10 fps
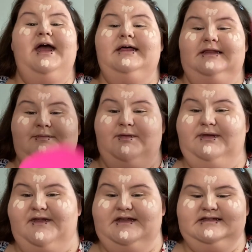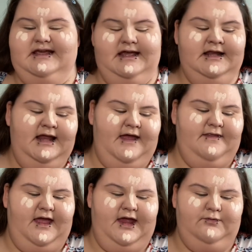let me blend this in and
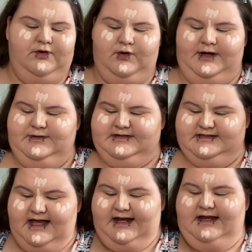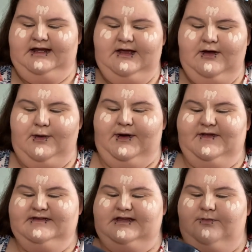then we're going to set it with
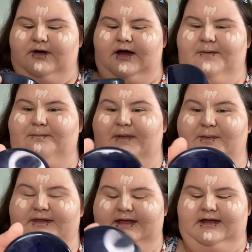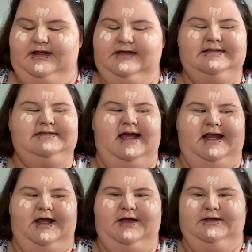some uh, Maybelline
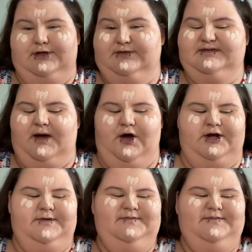setting loose powder.